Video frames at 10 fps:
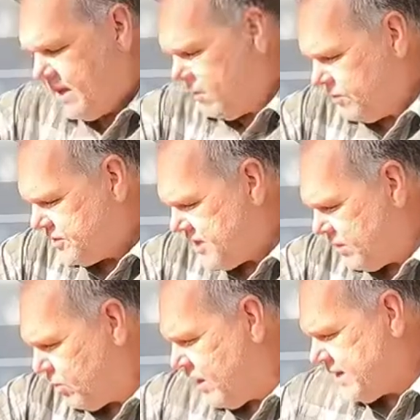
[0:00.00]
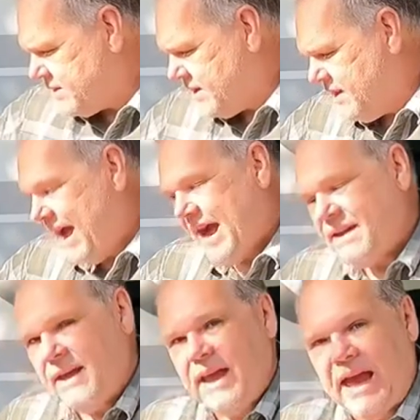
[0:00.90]
and it will stick right to that.
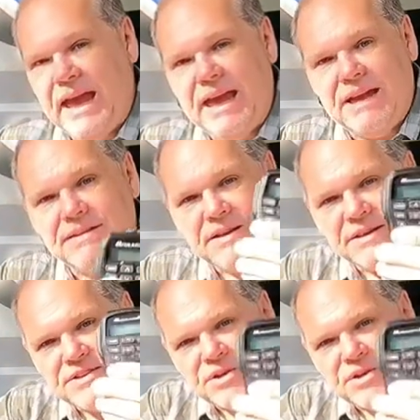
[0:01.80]
And